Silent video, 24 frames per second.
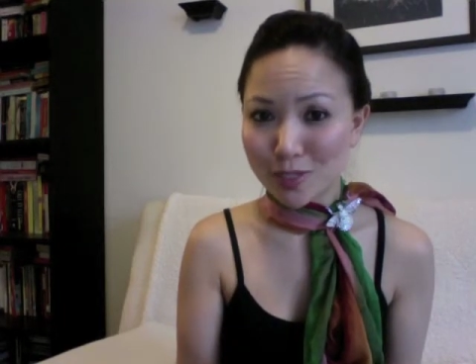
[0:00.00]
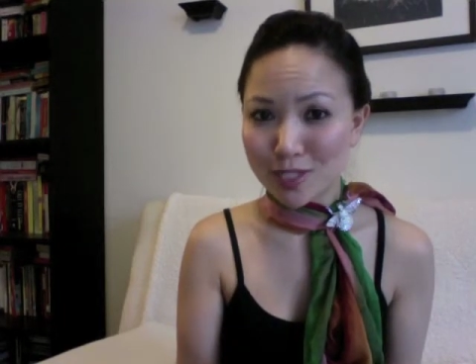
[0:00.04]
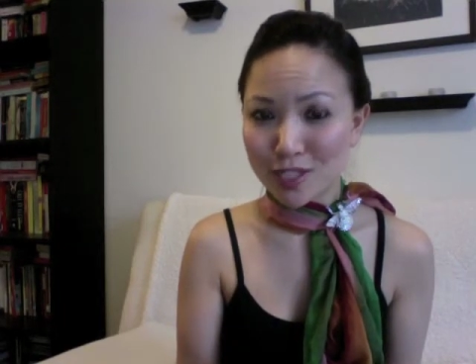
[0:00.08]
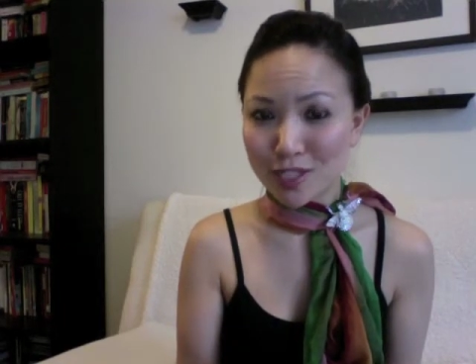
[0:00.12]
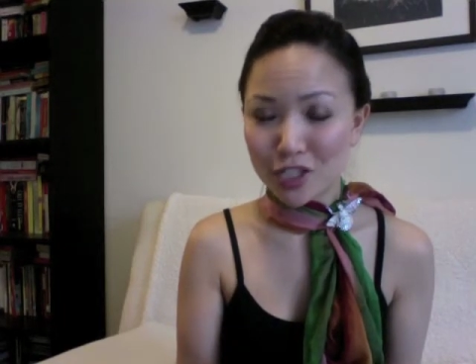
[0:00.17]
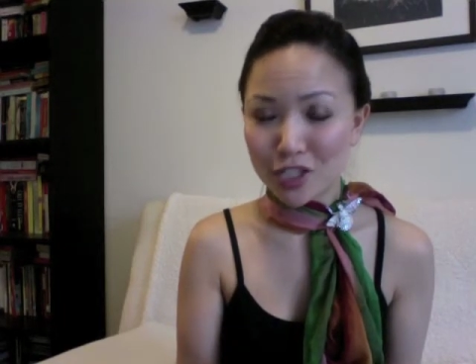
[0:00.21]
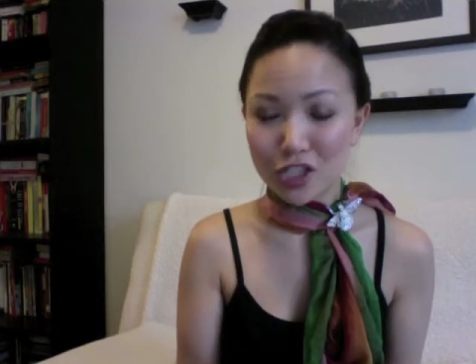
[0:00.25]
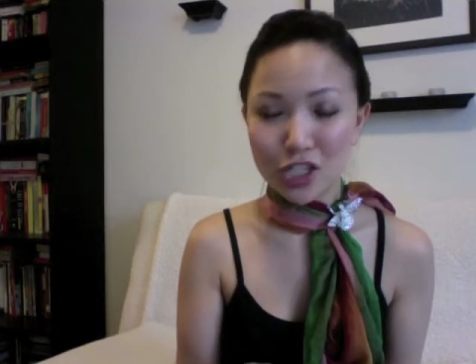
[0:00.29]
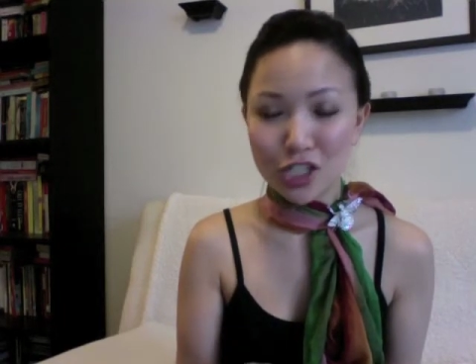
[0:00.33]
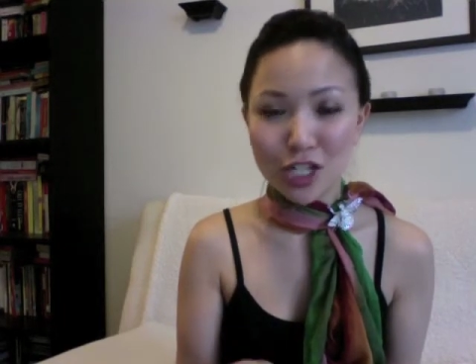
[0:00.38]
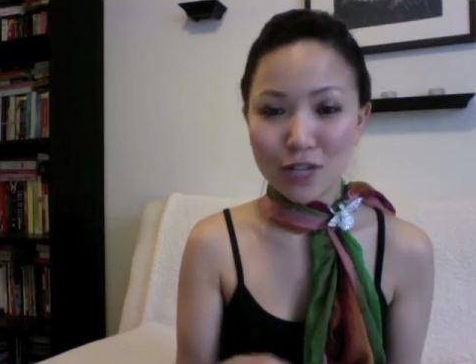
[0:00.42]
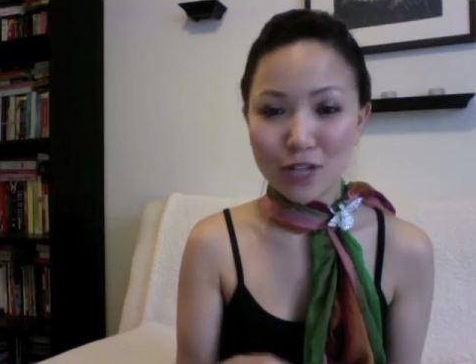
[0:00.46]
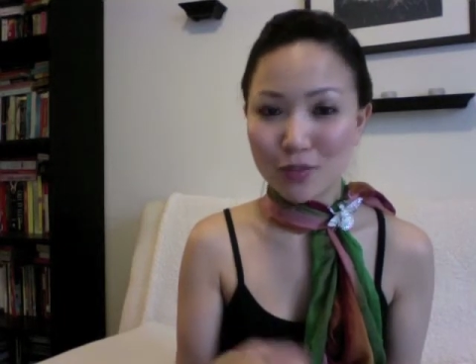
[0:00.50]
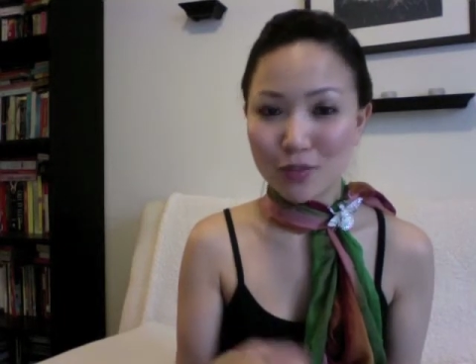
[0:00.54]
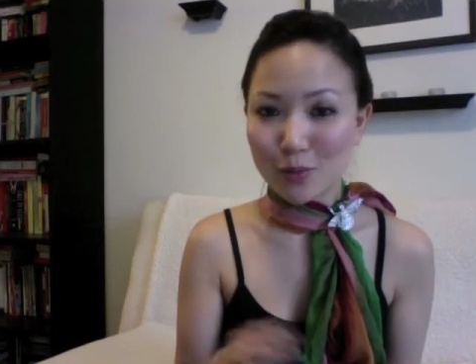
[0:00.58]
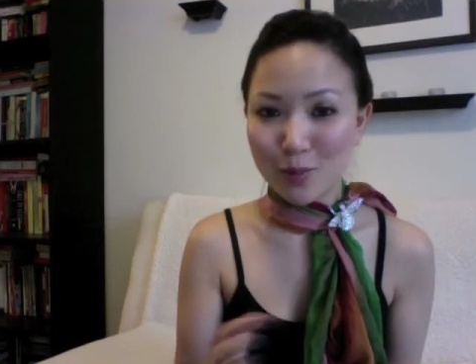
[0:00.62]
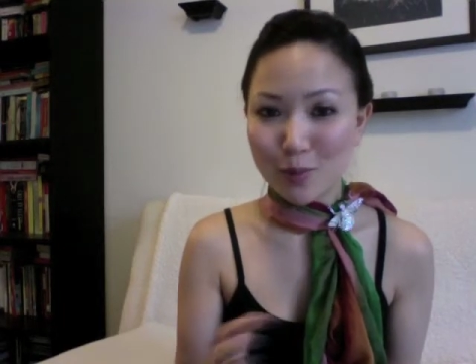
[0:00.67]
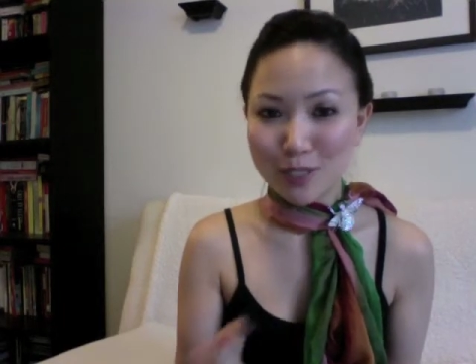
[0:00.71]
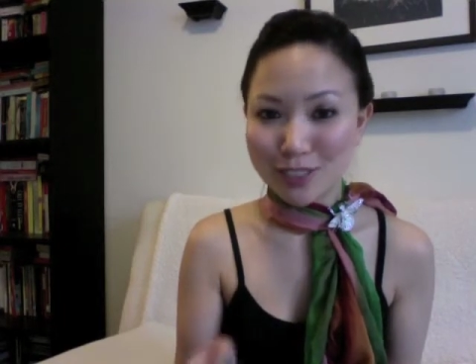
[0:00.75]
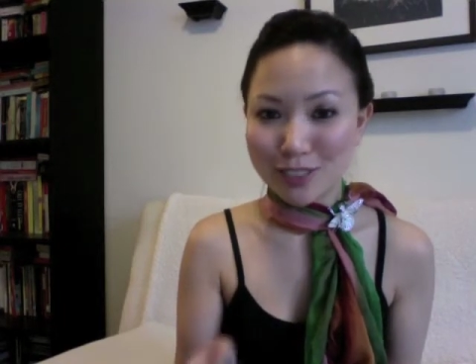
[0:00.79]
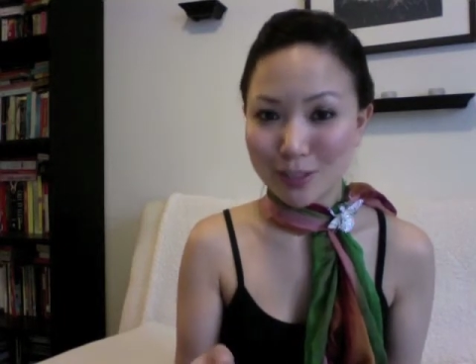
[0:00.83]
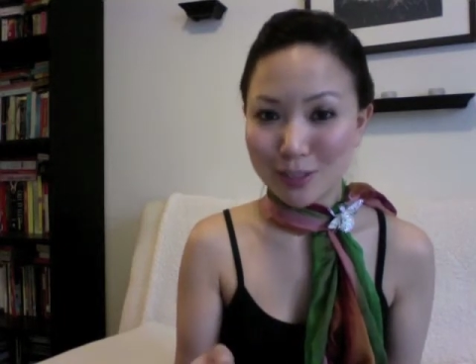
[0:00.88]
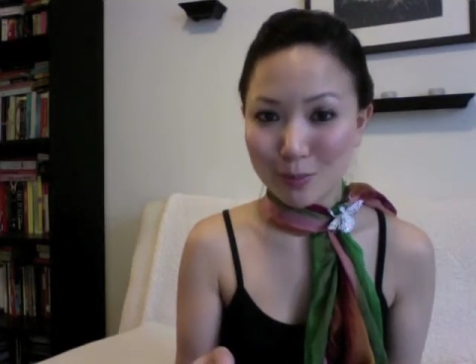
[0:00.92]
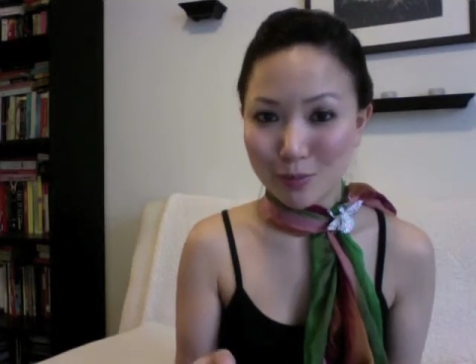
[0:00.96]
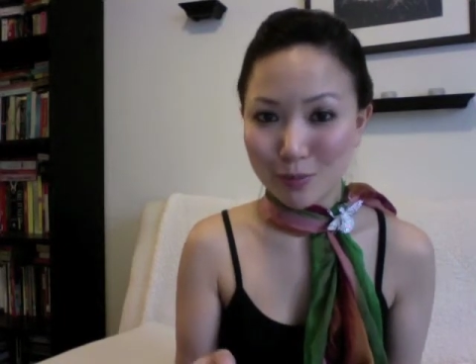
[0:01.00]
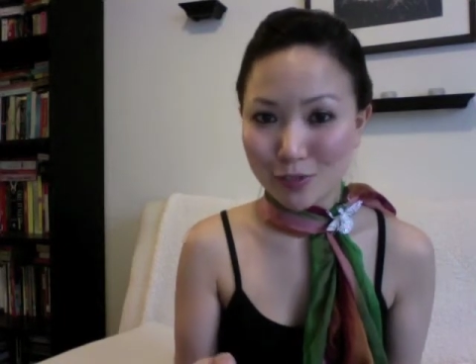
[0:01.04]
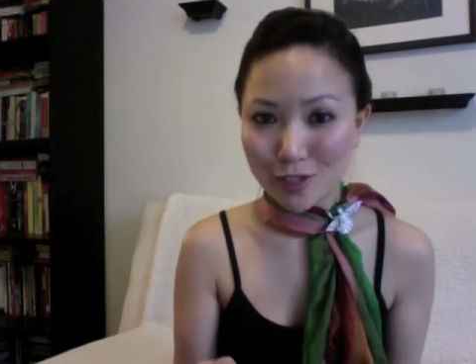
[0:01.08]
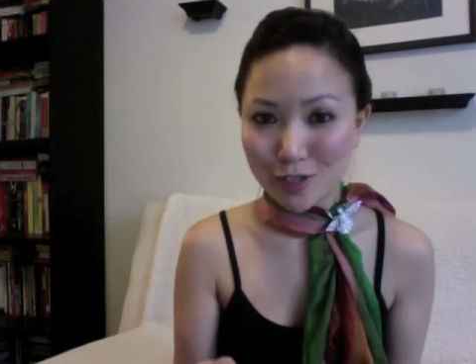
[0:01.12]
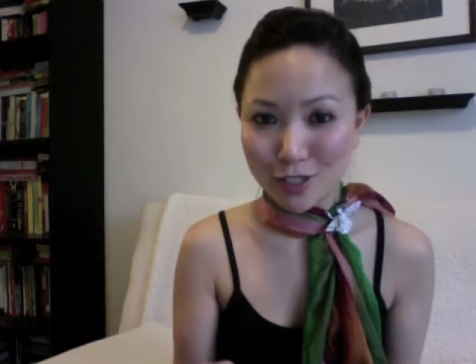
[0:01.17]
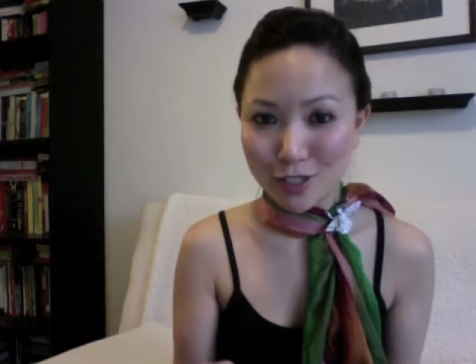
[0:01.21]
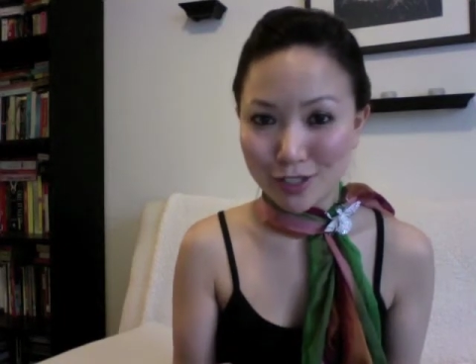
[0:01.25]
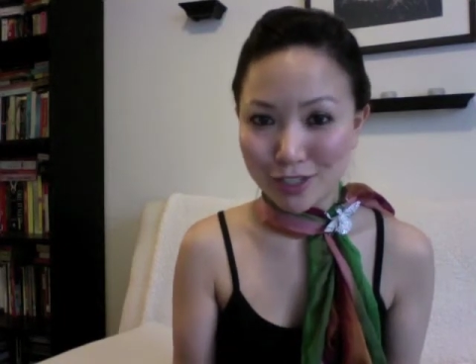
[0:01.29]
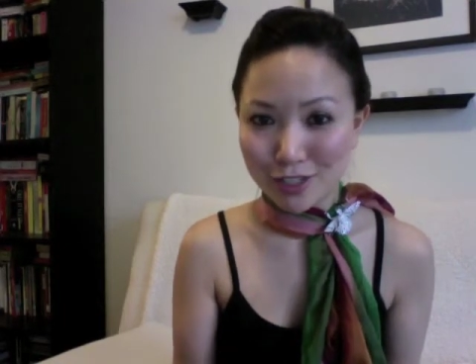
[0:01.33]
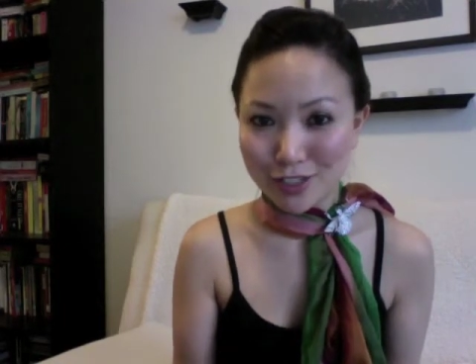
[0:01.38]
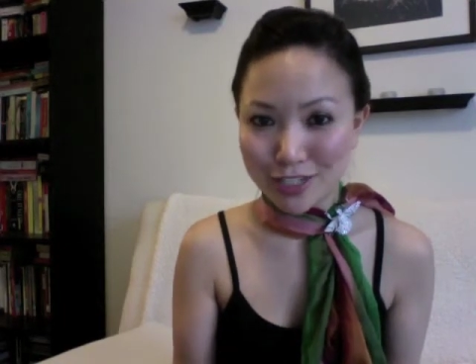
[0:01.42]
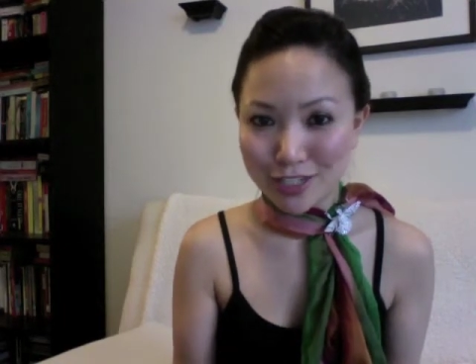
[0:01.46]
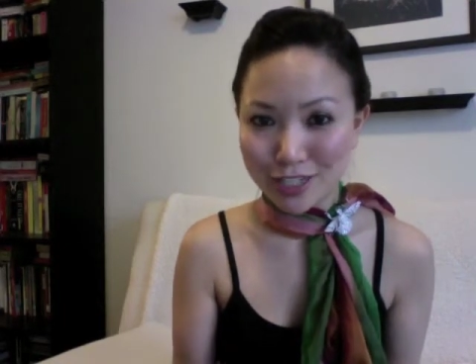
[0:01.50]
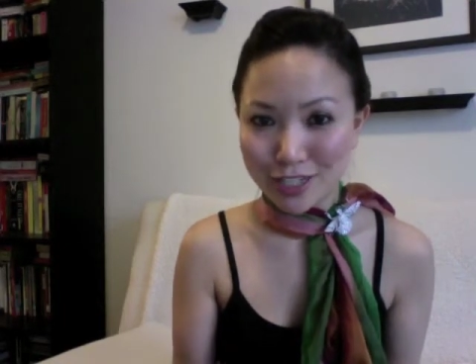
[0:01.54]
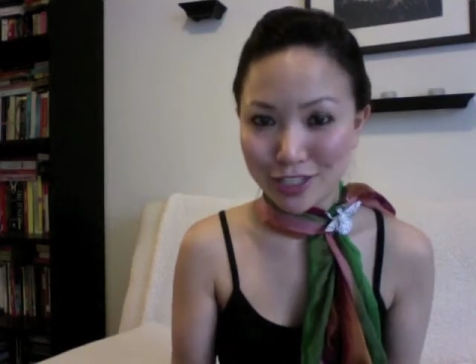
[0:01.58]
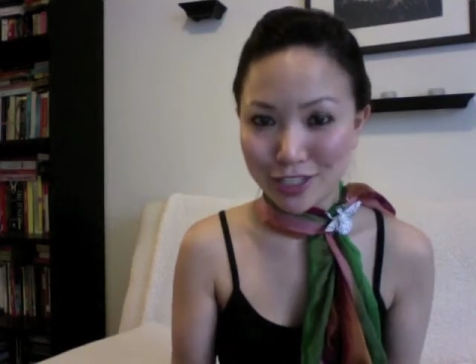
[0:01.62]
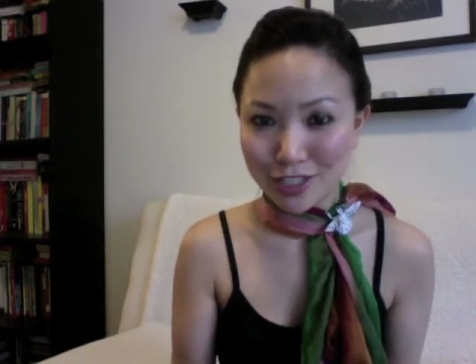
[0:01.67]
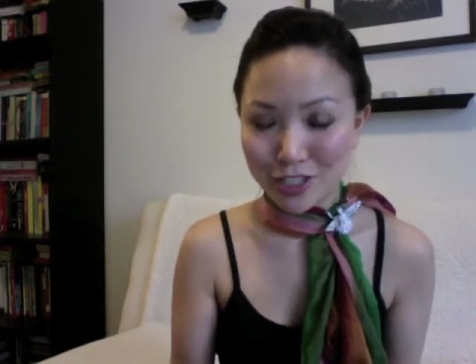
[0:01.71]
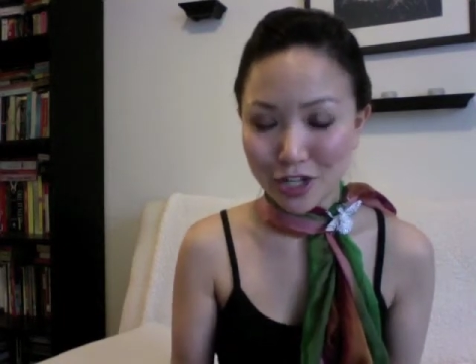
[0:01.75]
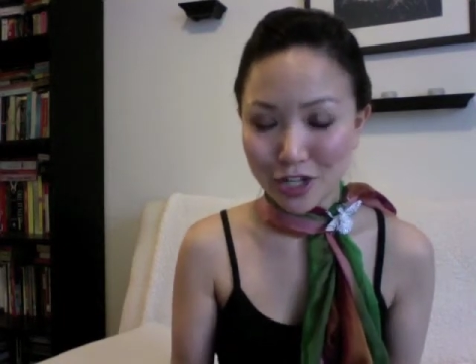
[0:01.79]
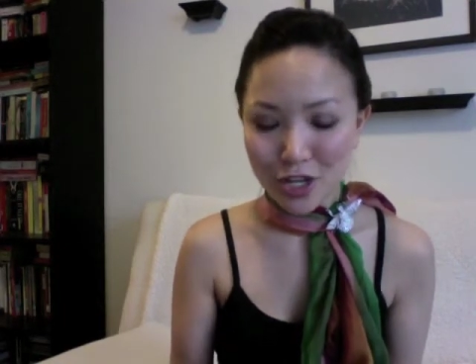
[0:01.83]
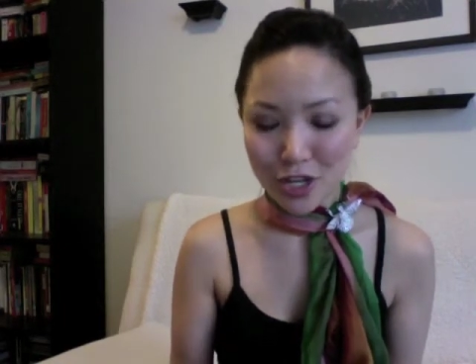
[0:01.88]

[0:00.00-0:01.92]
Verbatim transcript: and she never wanted them to figure out her age.